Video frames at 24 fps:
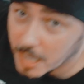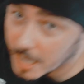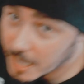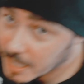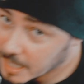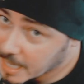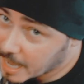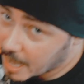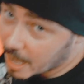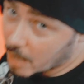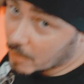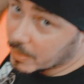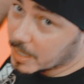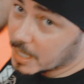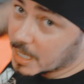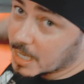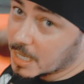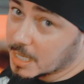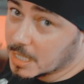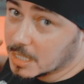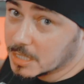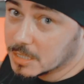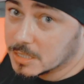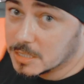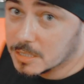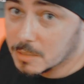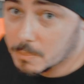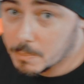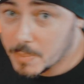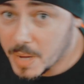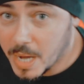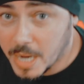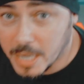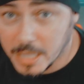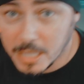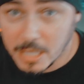and out and getting into the
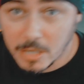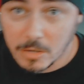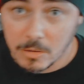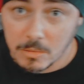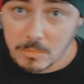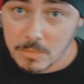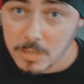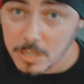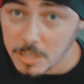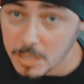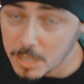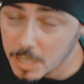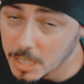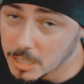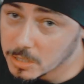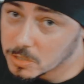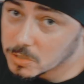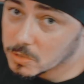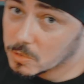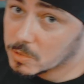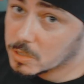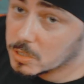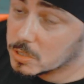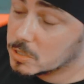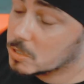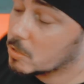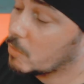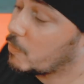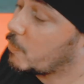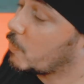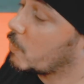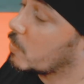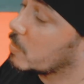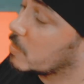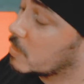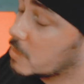body and so on and so
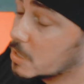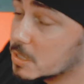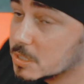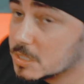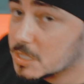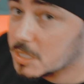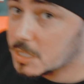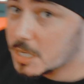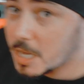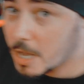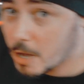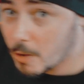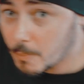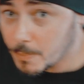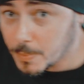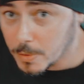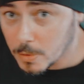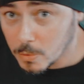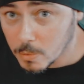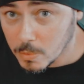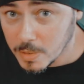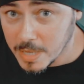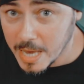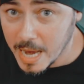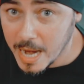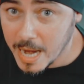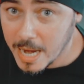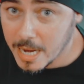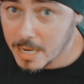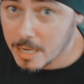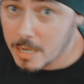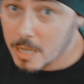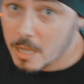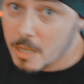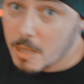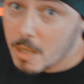forth. This can help you
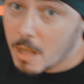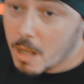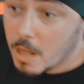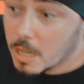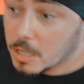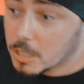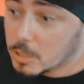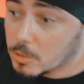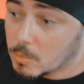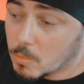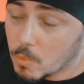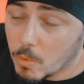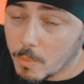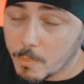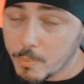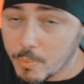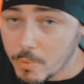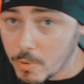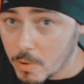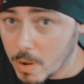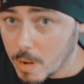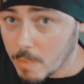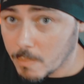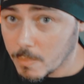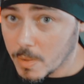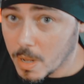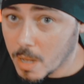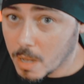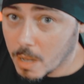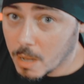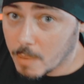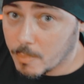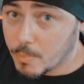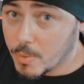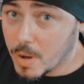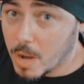gain a little more
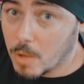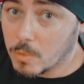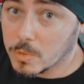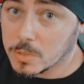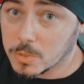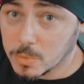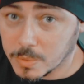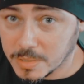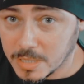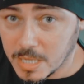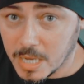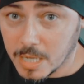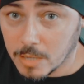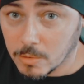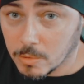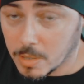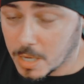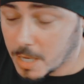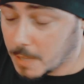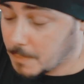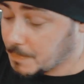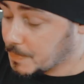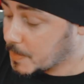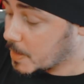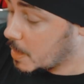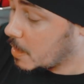prowess with that, okay?